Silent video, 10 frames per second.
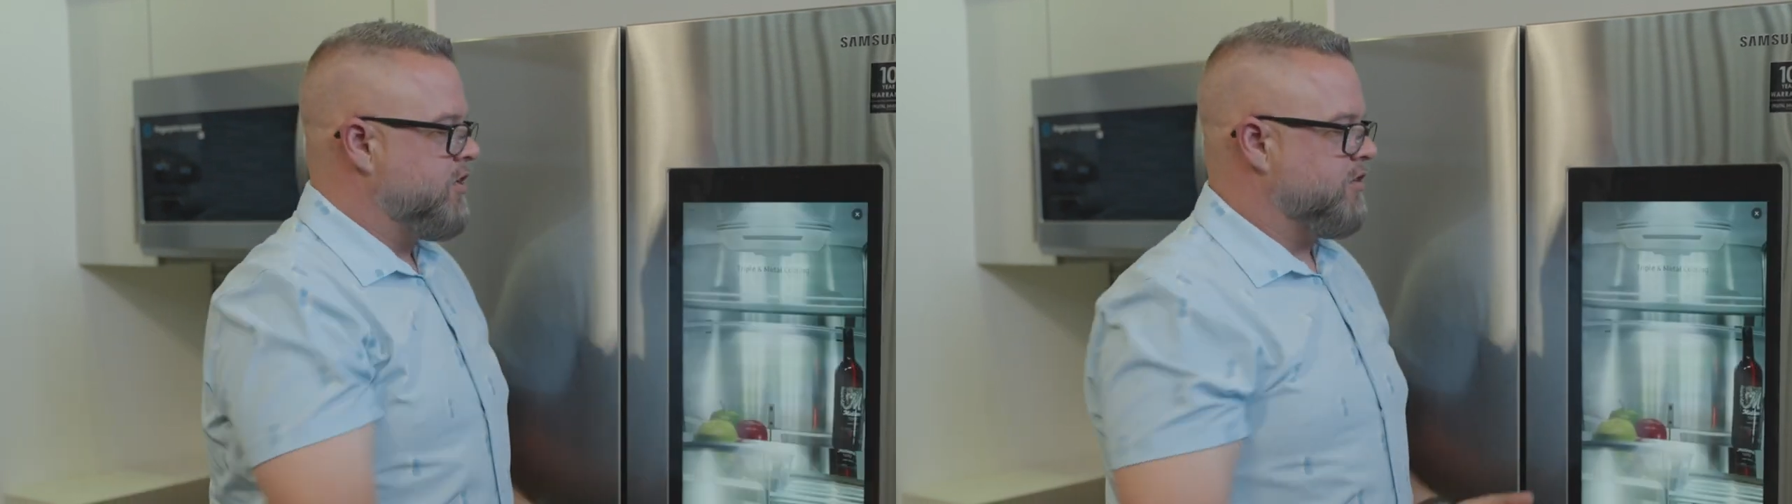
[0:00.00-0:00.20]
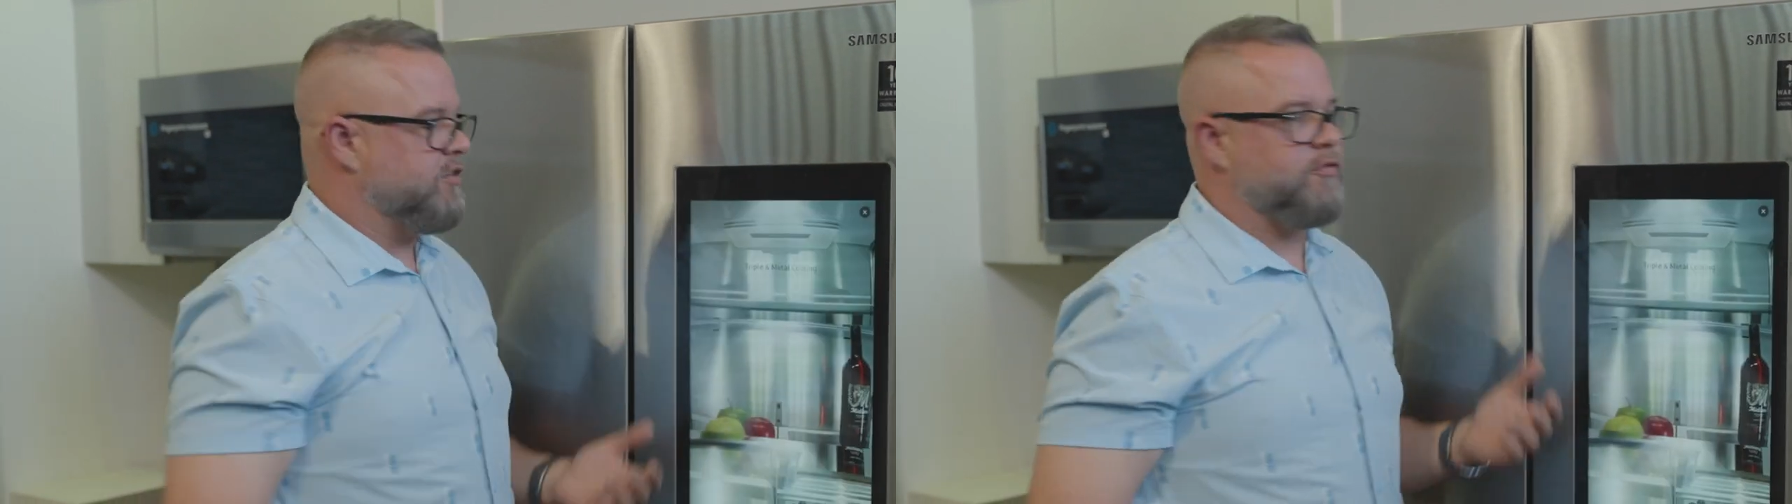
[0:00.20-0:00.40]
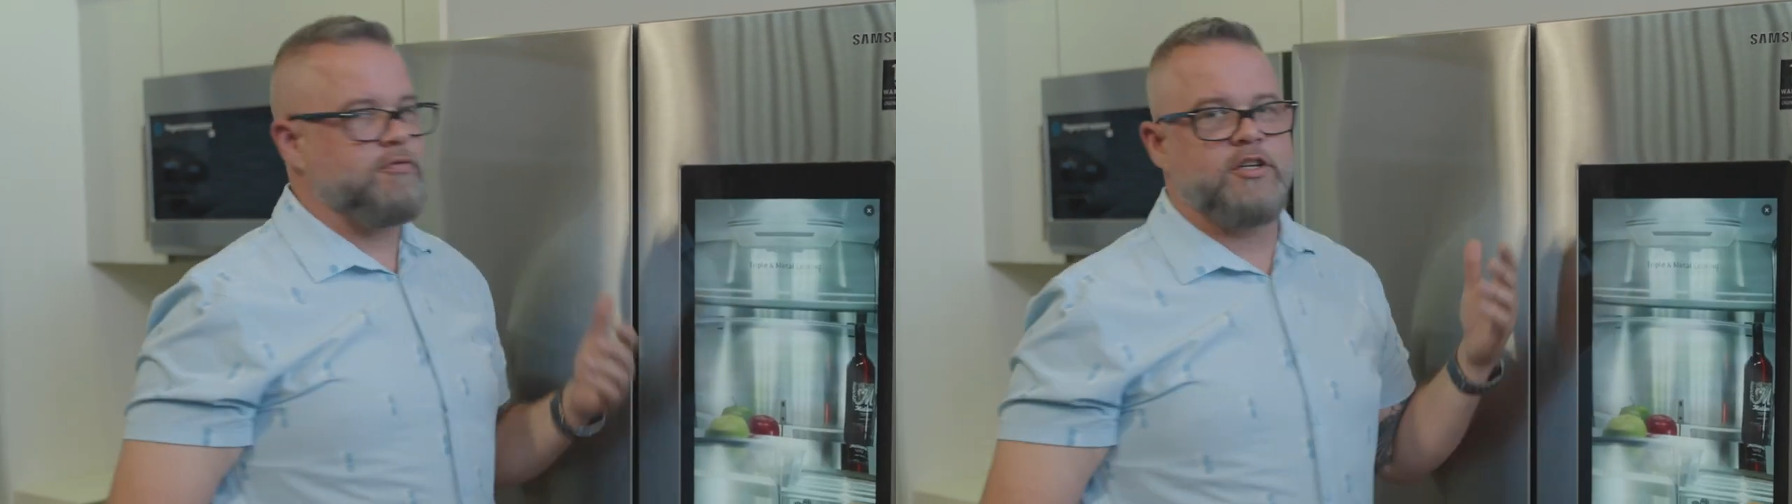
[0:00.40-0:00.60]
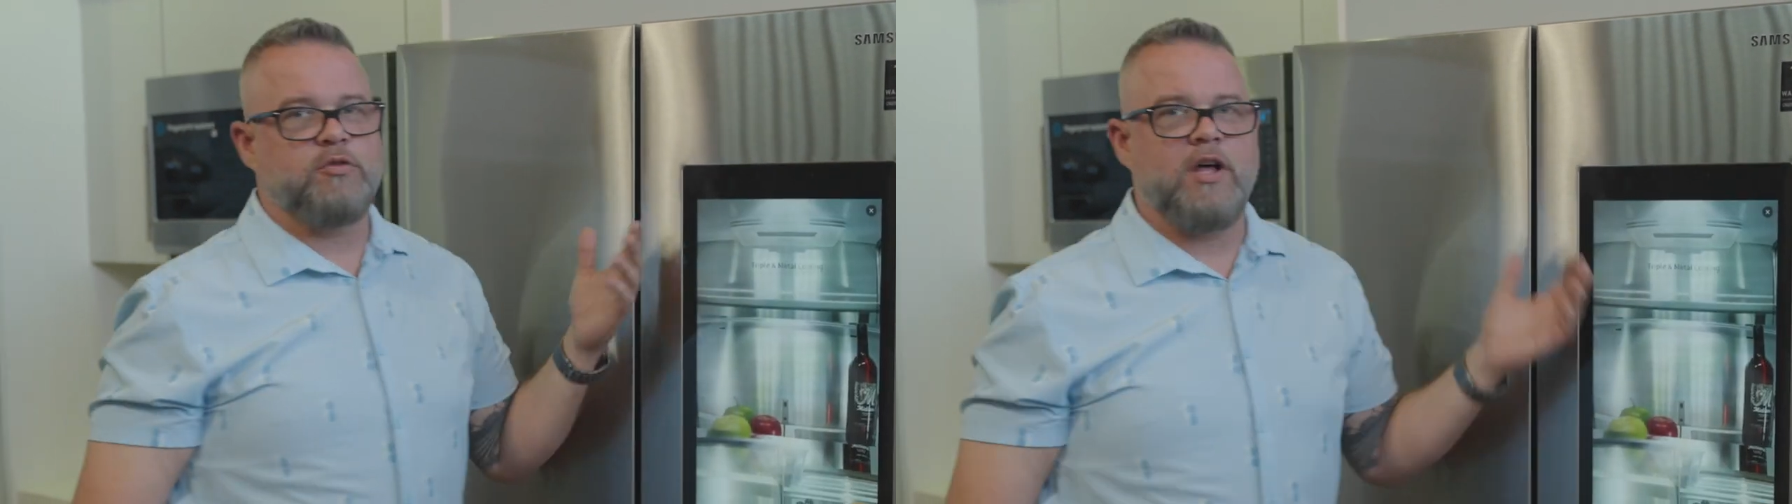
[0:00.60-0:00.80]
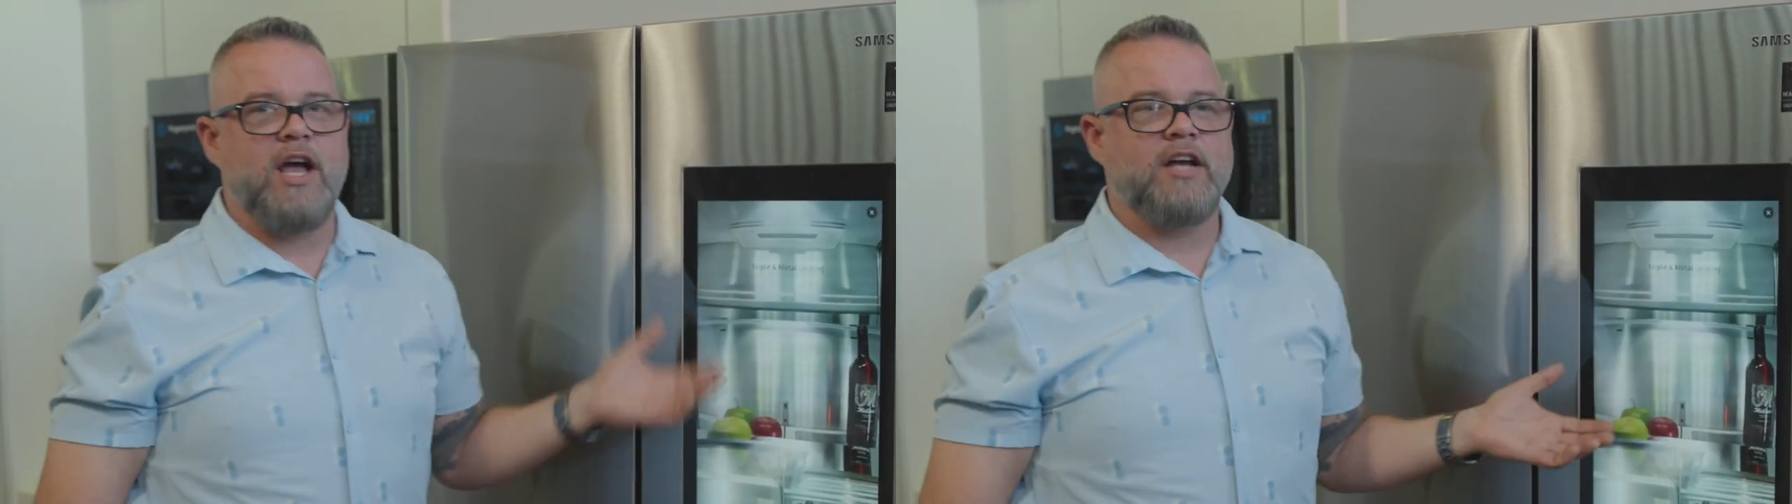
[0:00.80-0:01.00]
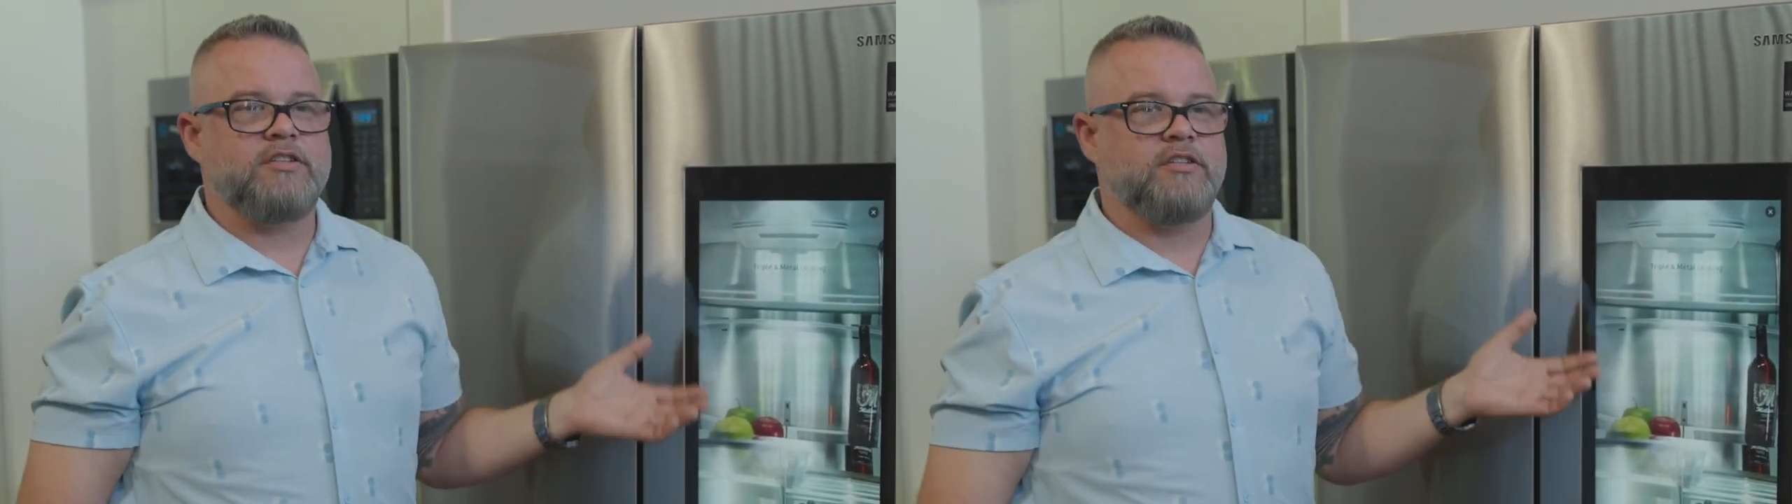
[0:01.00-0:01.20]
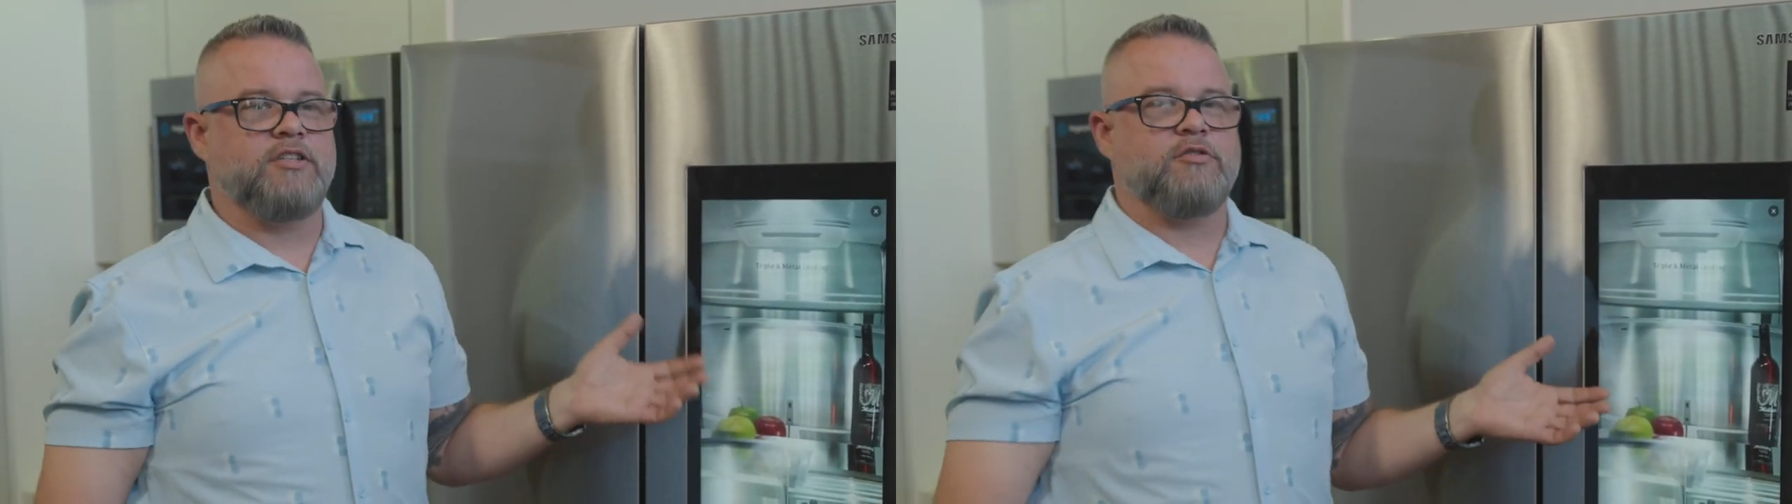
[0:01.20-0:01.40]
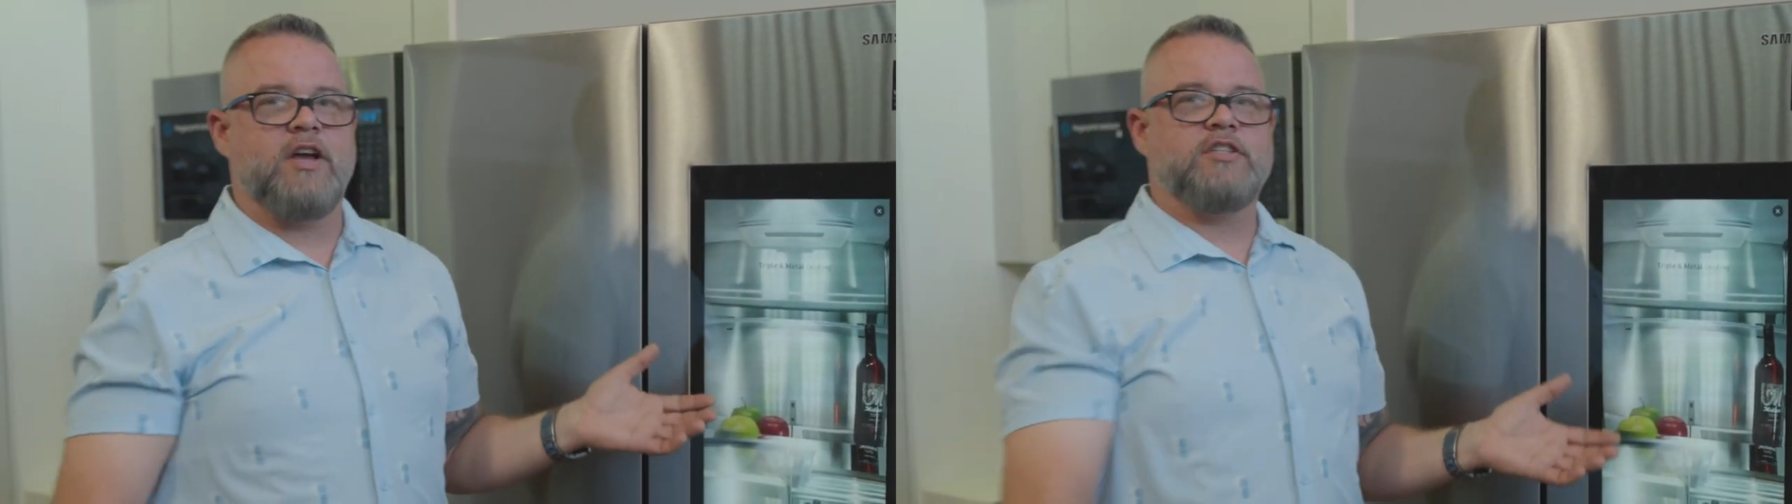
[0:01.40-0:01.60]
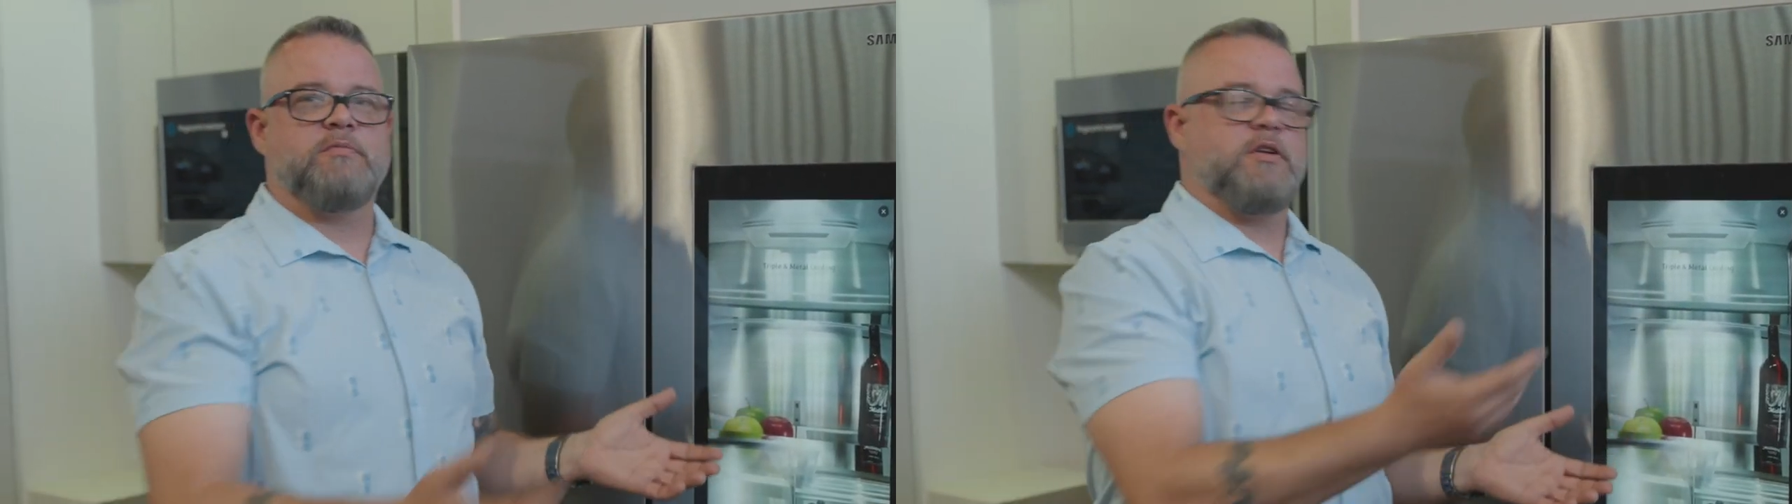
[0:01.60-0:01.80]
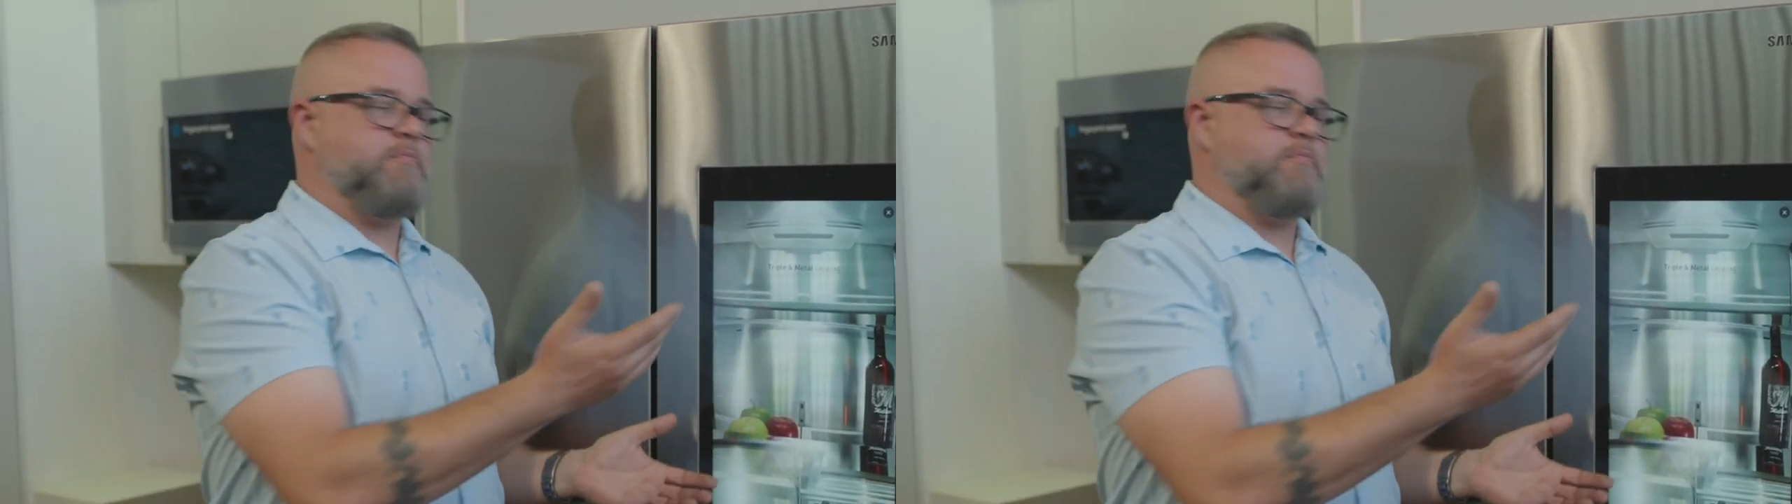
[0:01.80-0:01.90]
This fridge will actually transmit a